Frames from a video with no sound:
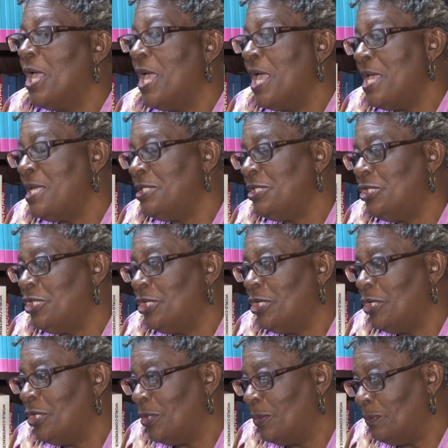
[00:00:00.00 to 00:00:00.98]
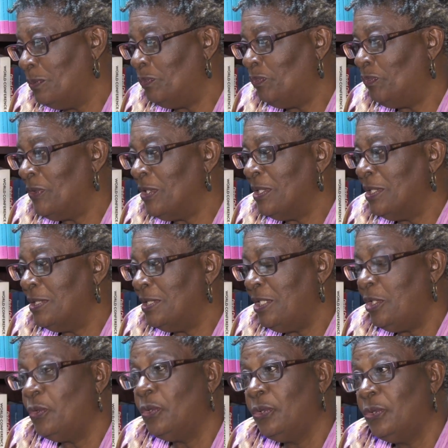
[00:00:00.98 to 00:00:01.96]
And
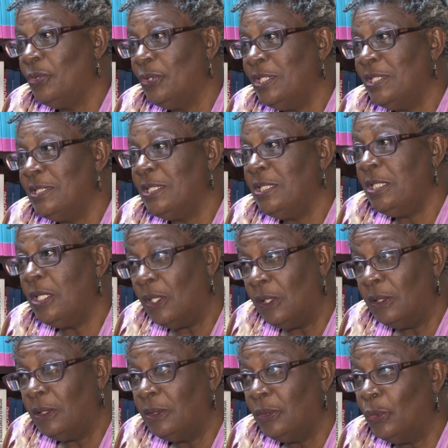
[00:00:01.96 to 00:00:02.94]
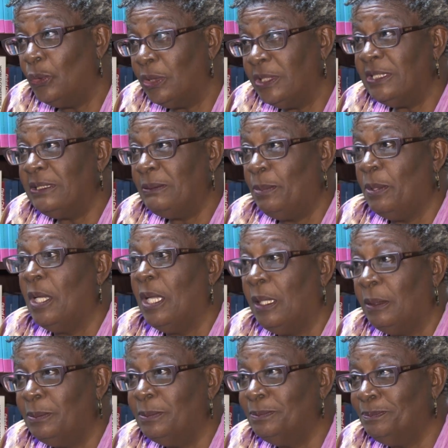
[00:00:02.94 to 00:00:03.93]
Koko is a young coconut
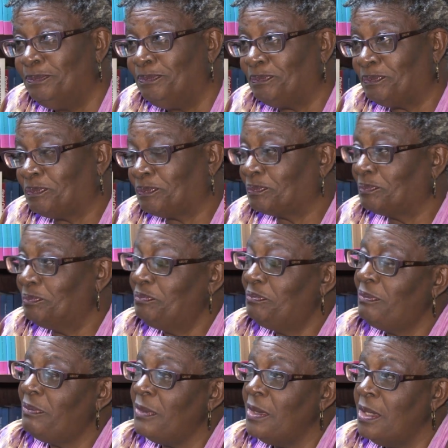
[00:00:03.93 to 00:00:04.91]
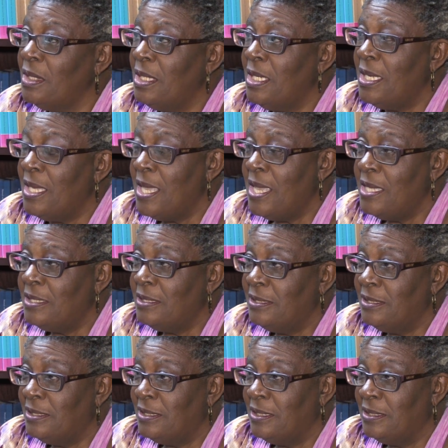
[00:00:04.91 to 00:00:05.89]
palm,
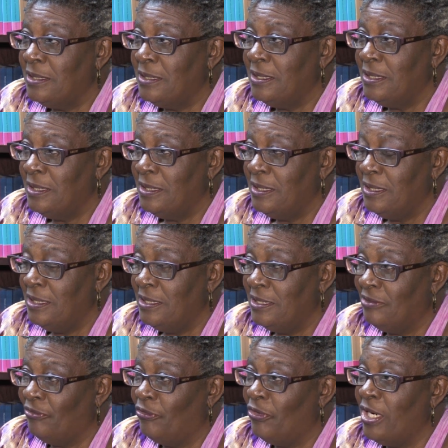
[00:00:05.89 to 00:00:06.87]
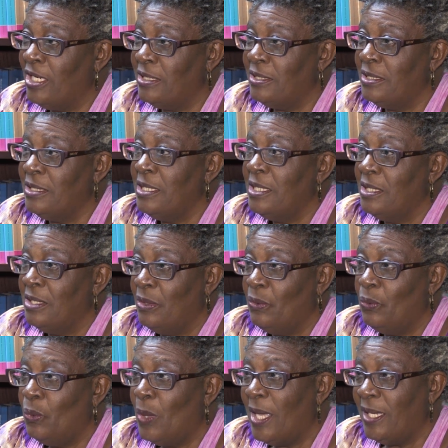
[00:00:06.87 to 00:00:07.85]
and his friend, a
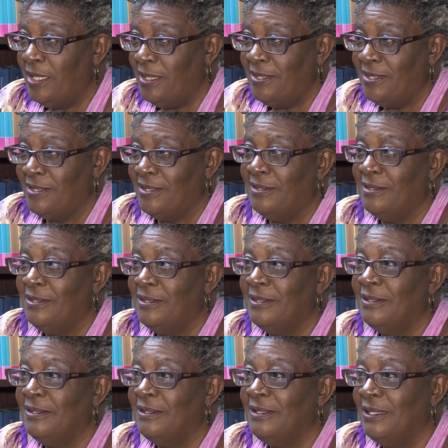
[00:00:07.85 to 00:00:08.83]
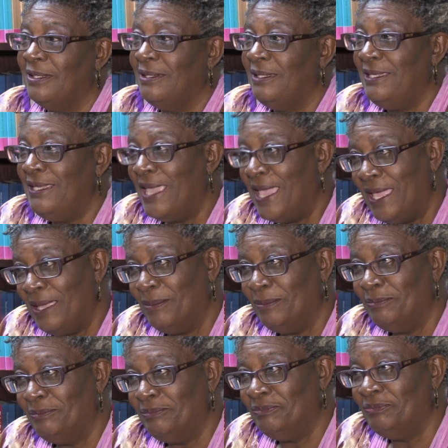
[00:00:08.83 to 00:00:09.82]
wiser
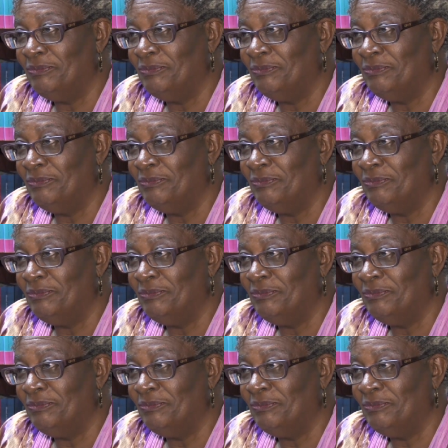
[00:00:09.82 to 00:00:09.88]
yam